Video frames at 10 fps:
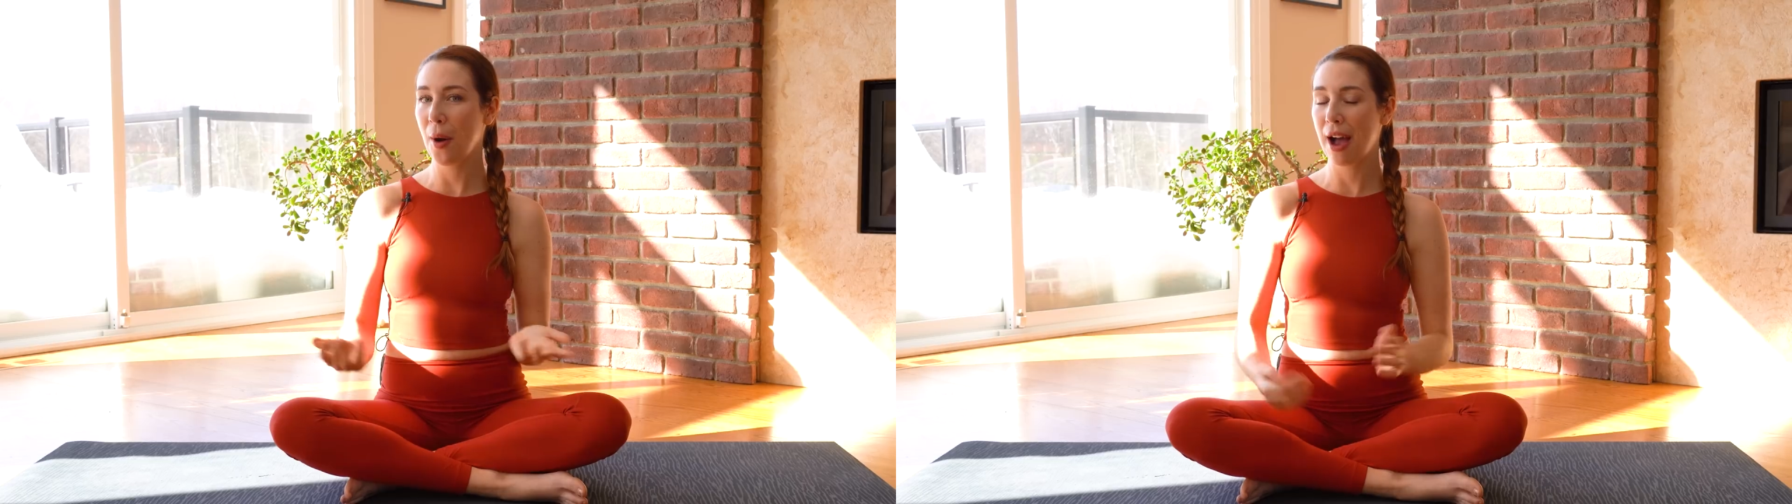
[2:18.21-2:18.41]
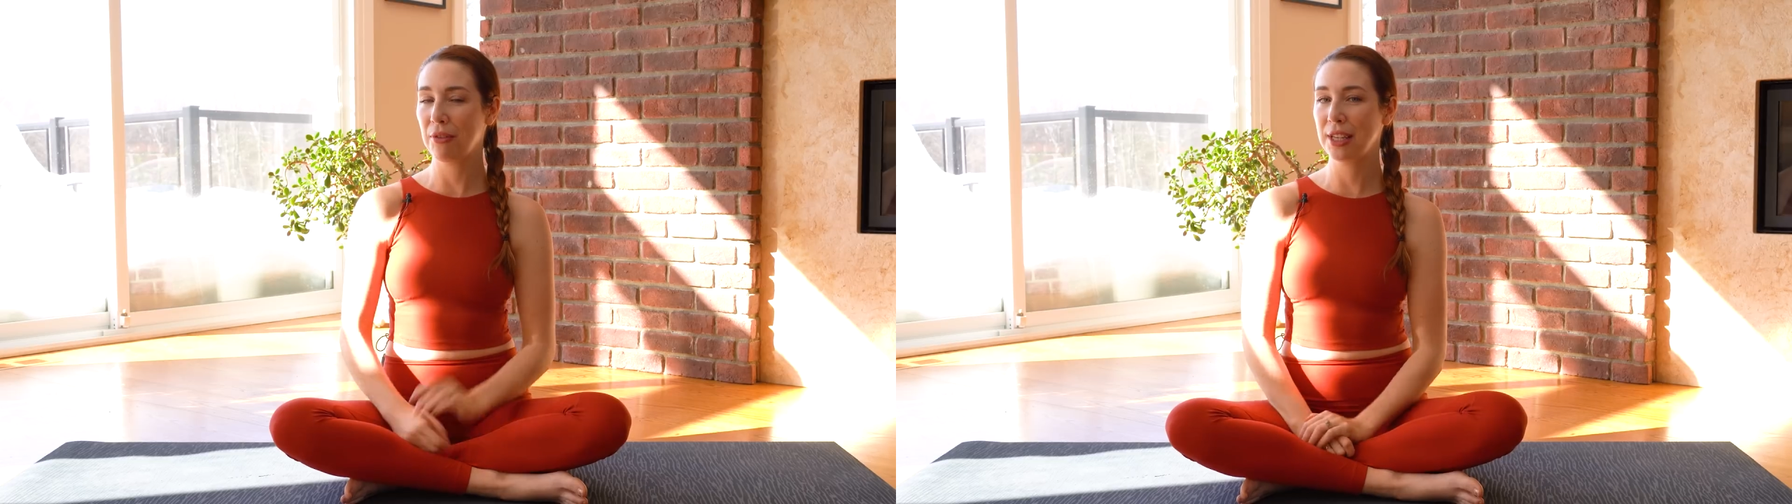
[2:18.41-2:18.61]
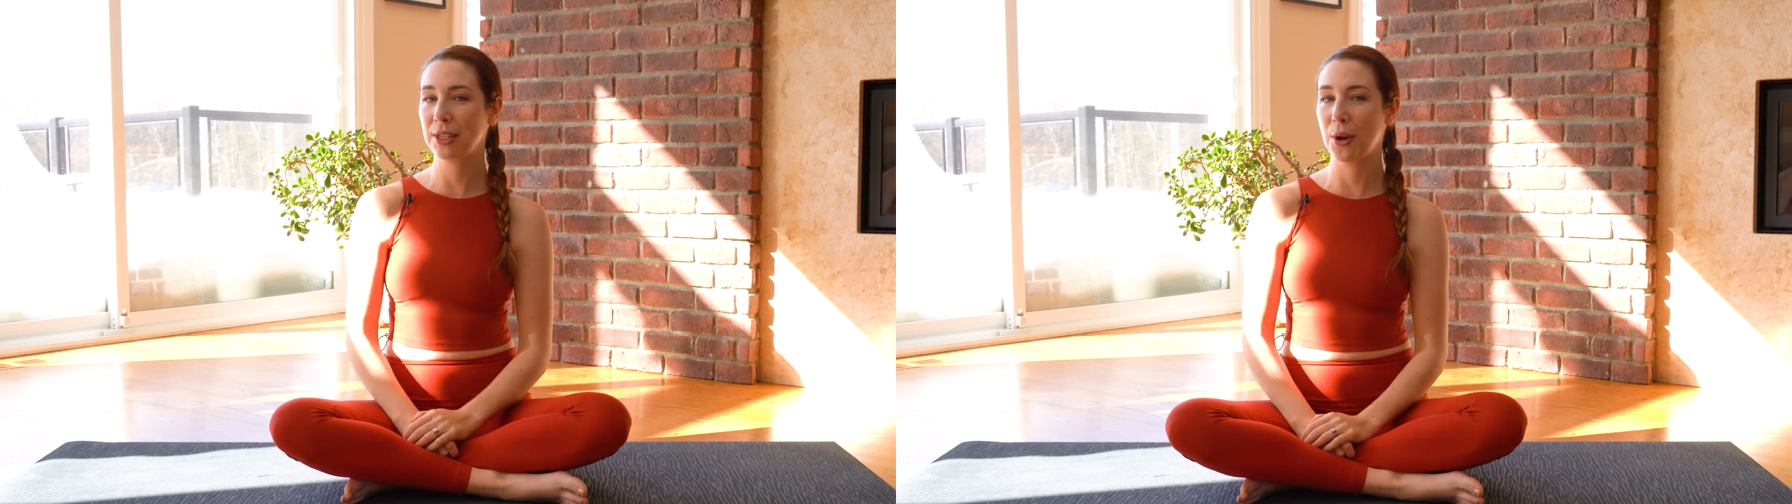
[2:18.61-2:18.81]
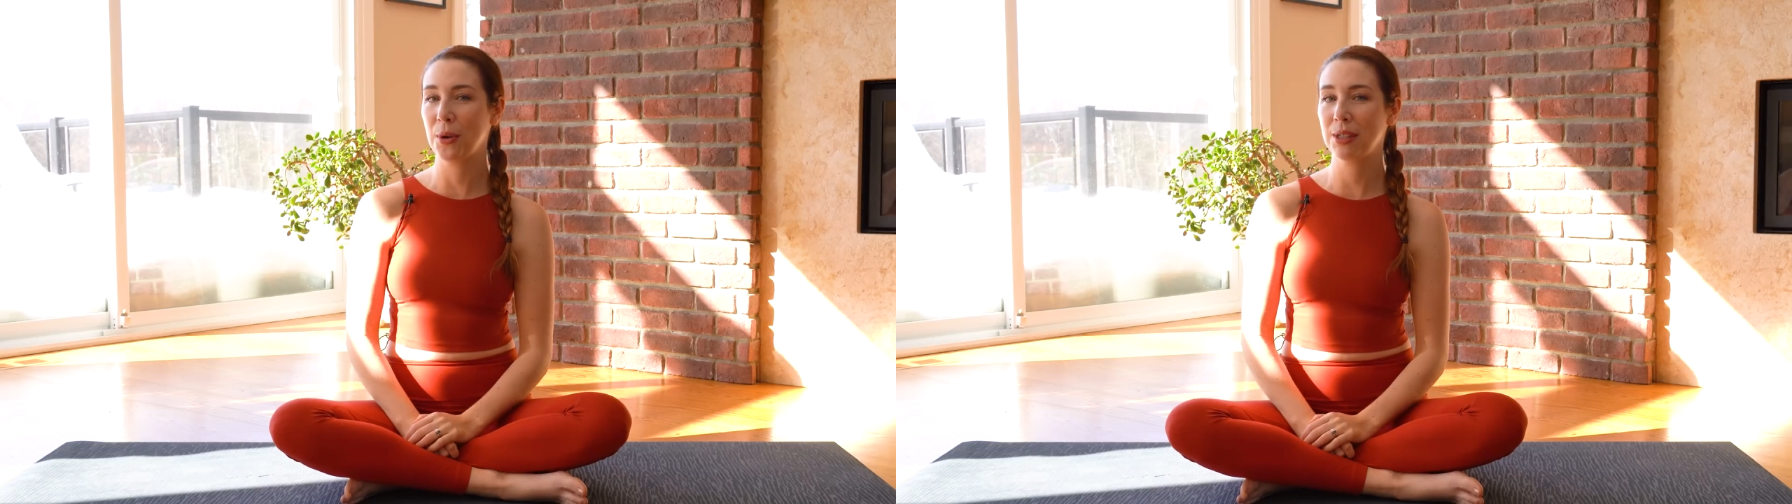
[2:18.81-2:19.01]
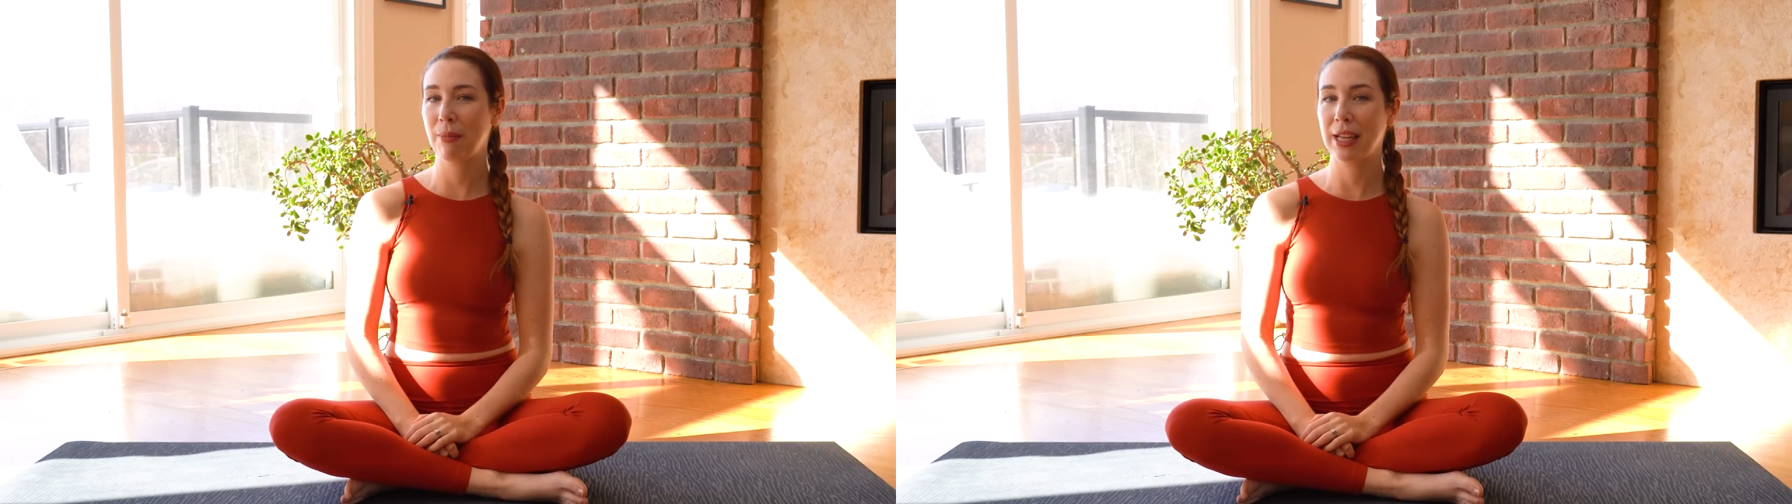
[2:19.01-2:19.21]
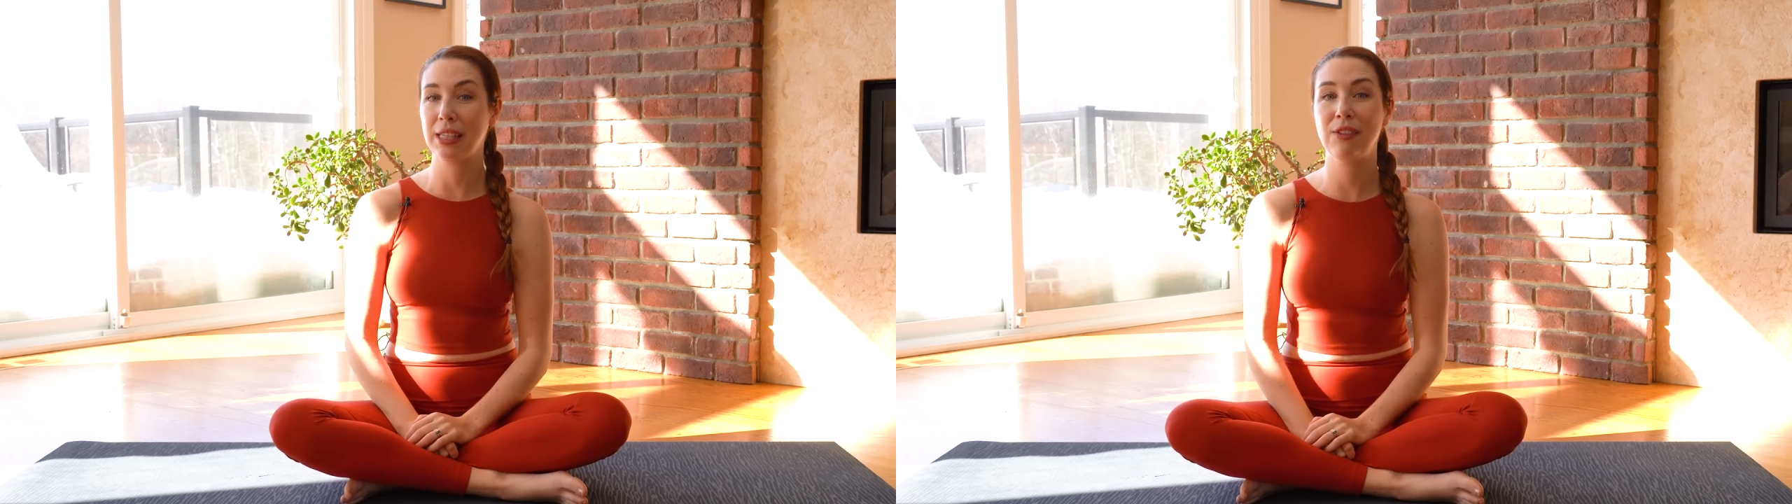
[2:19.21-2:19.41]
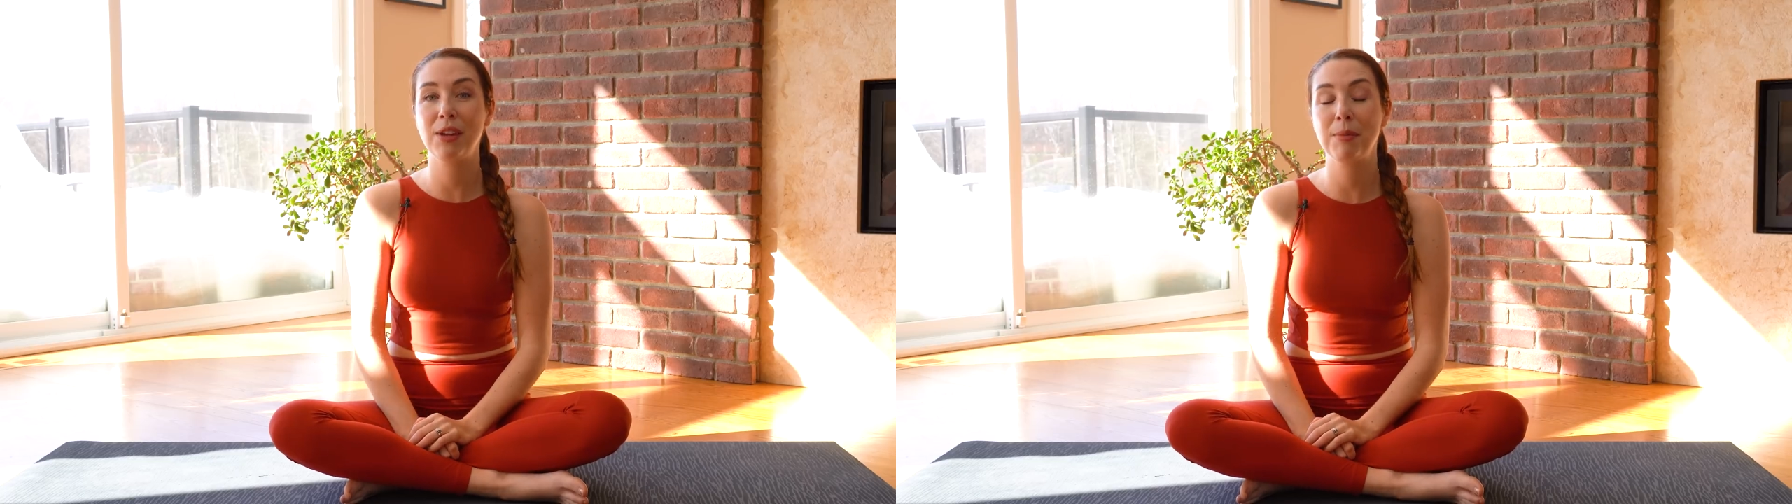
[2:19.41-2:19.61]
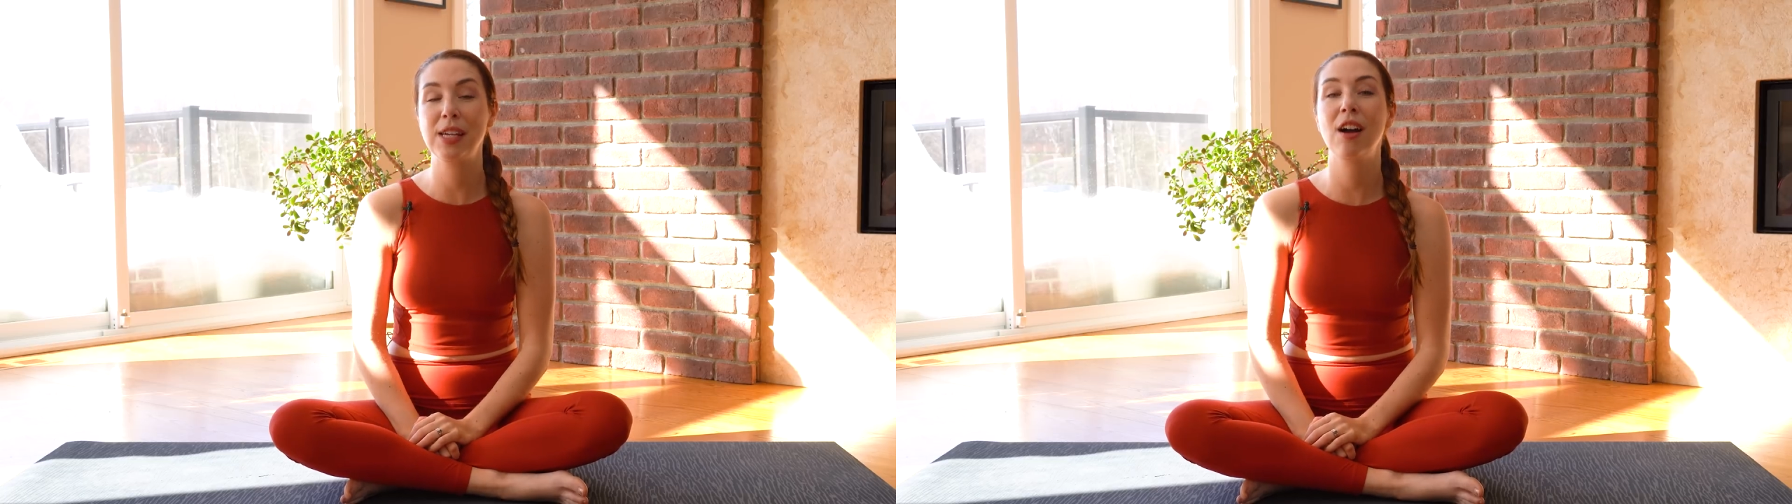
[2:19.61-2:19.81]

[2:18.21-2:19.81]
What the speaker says: how this goes by leaving me